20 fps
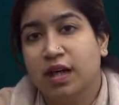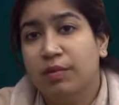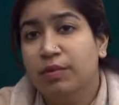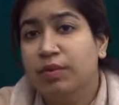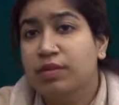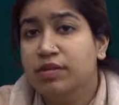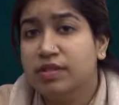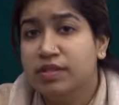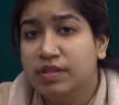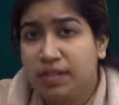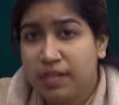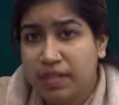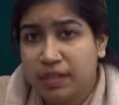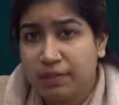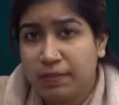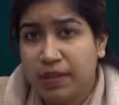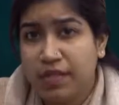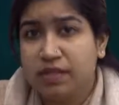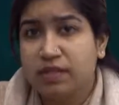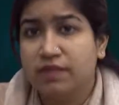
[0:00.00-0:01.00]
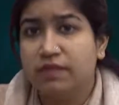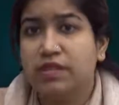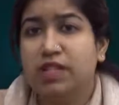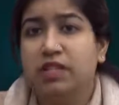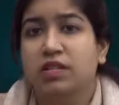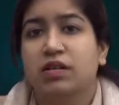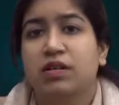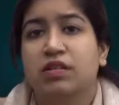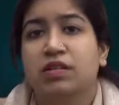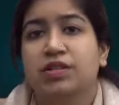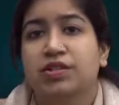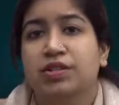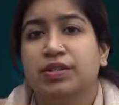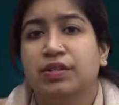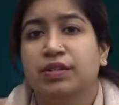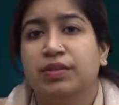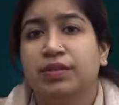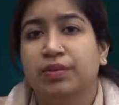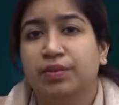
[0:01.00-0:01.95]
Because this pace of technological